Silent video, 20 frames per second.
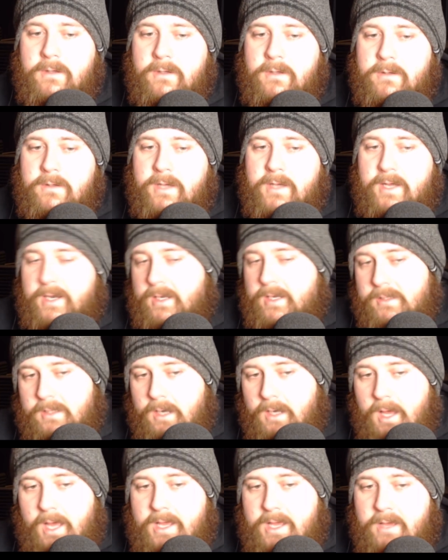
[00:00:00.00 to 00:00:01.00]
And
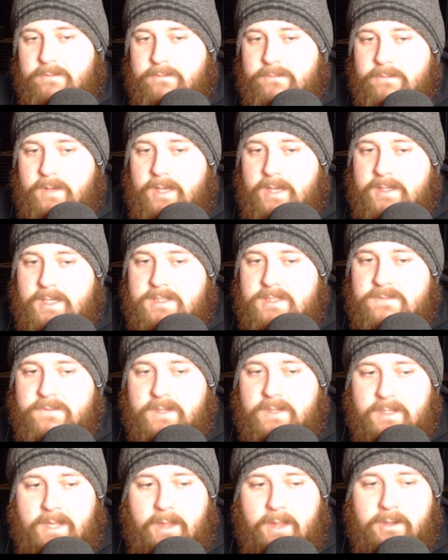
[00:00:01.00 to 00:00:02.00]
Ankalaev, I guess,
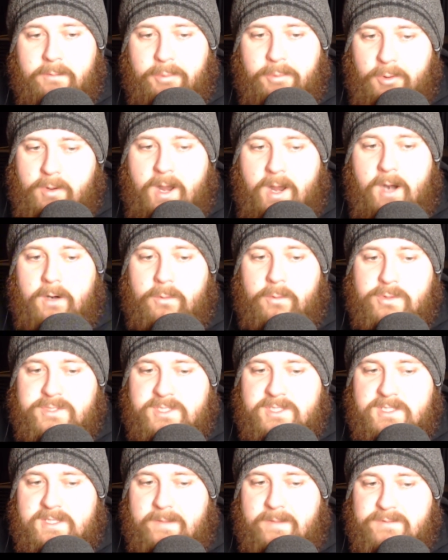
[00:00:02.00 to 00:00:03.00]
figured out that Pereira was
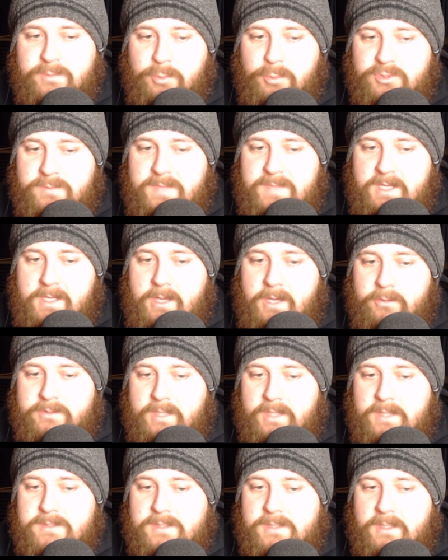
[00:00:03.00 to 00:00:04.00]
susceptible to being held
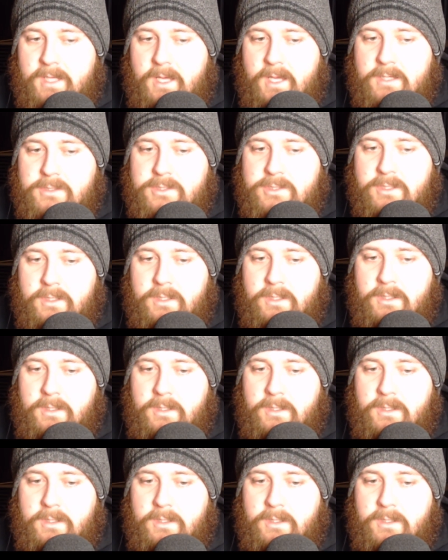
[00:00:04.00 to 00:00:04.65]
against a cage.